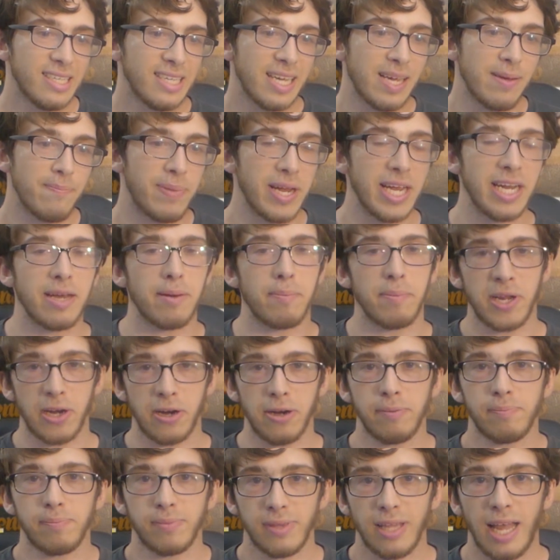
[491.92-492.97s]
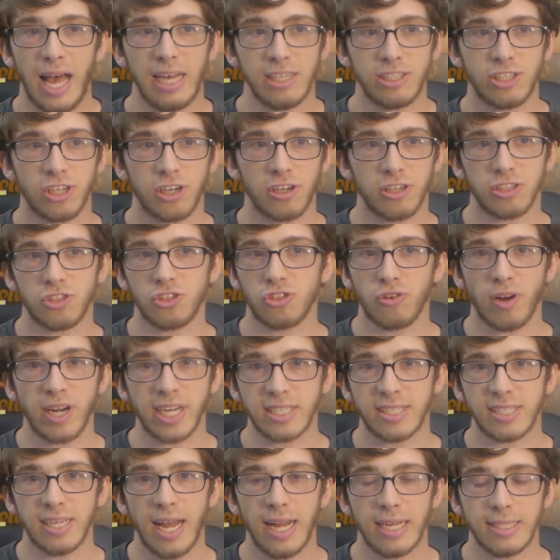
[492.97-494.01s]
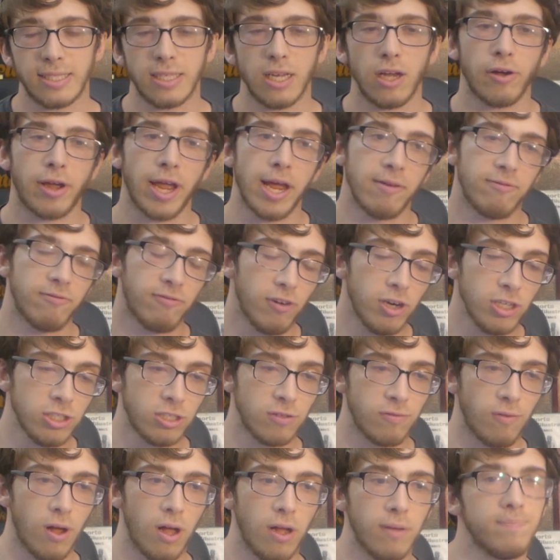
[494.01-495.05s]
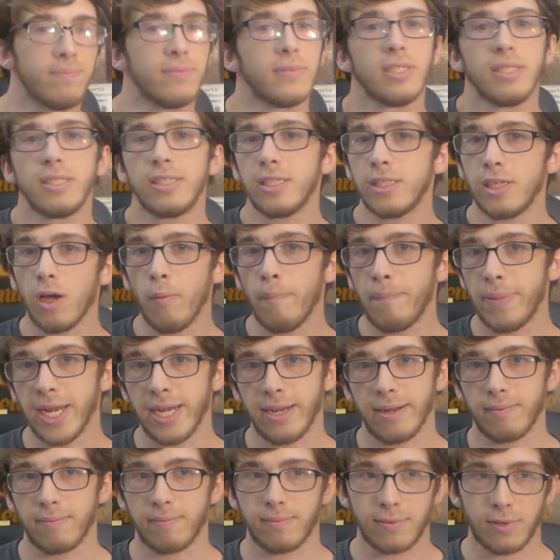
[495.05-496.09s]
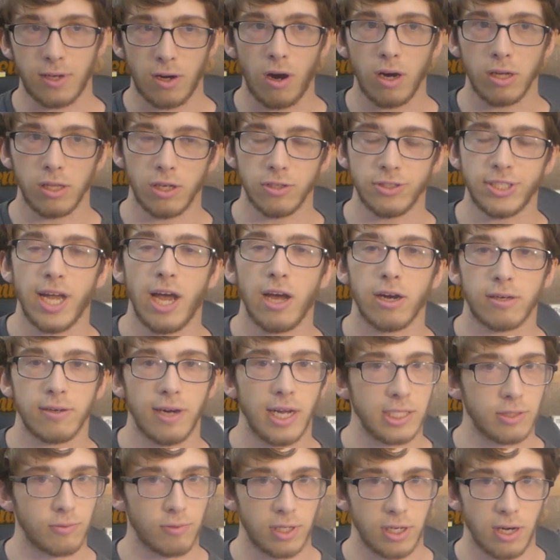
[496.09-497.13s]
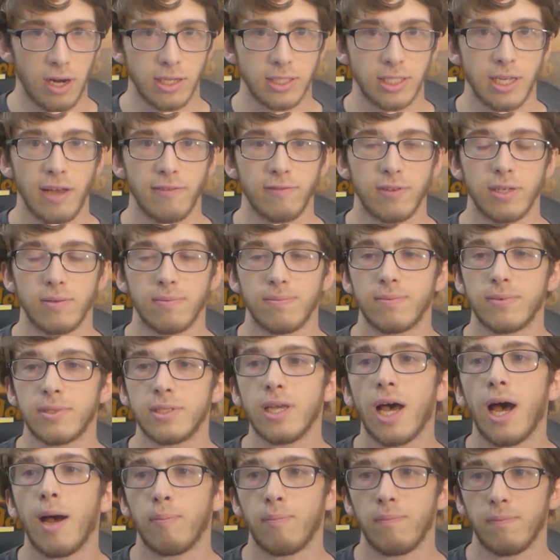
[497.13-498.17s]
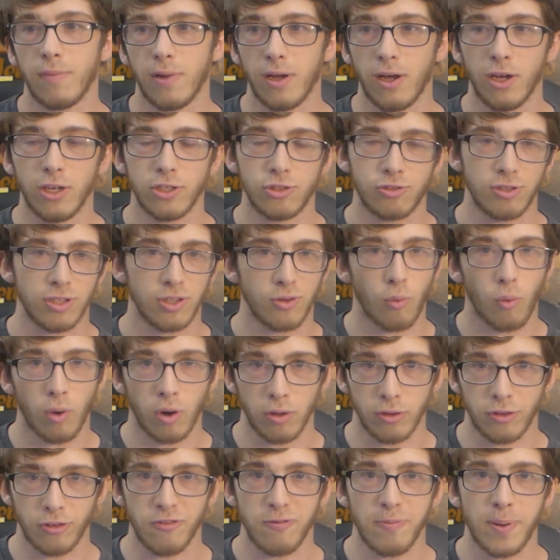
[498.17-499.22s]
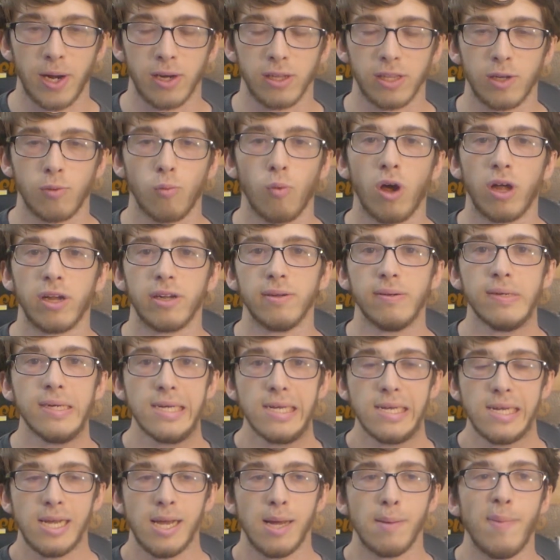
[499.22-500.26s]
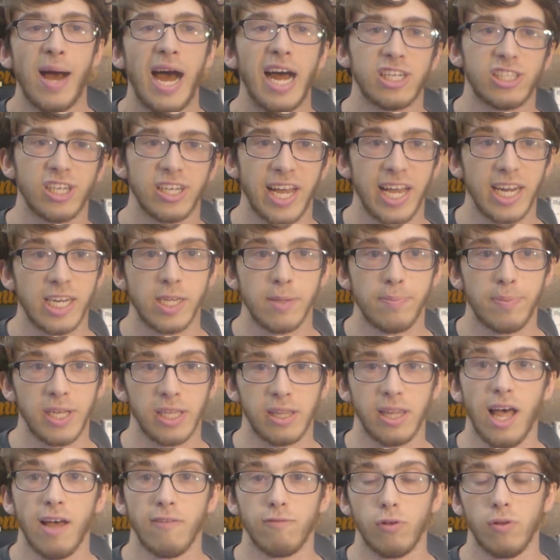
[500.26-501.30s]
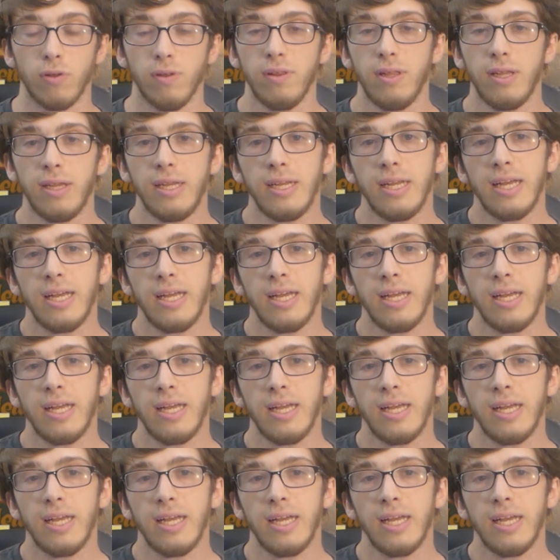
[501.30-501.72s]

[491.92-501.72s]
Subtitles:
He beat him here last year in straight sets. Okay, first of all, you don't beat Carlos Alcaraz when you're outside the top 100 in the world and you barely won a match at ATP level.